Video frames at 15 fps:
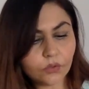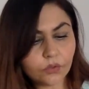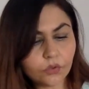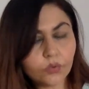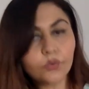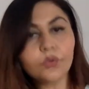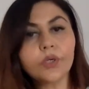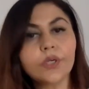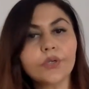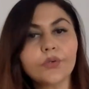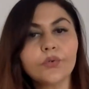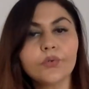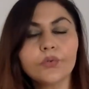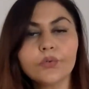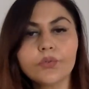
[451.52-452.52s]
2
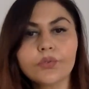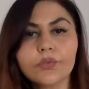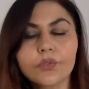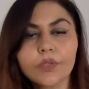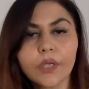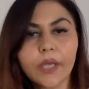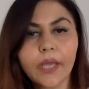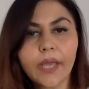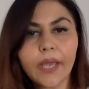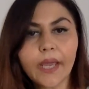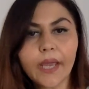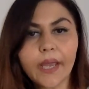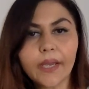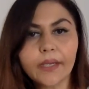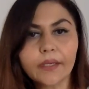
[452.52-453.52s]
canoes
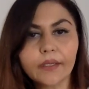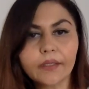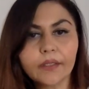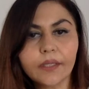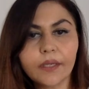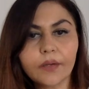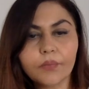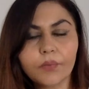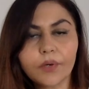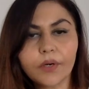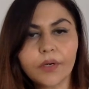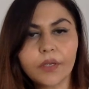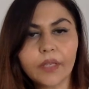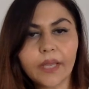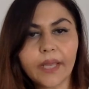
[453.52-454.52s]
and there
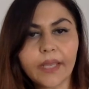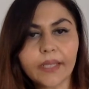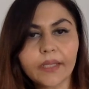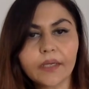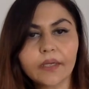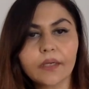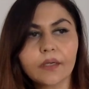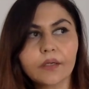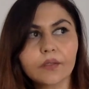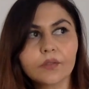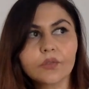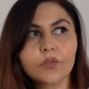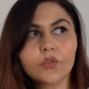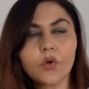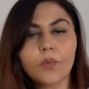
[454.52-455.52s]
were like
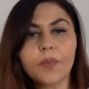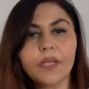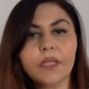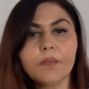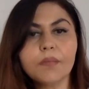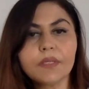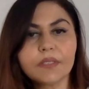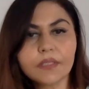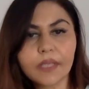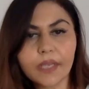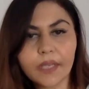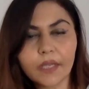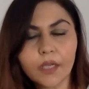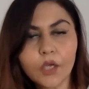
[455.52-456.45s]
so many missing.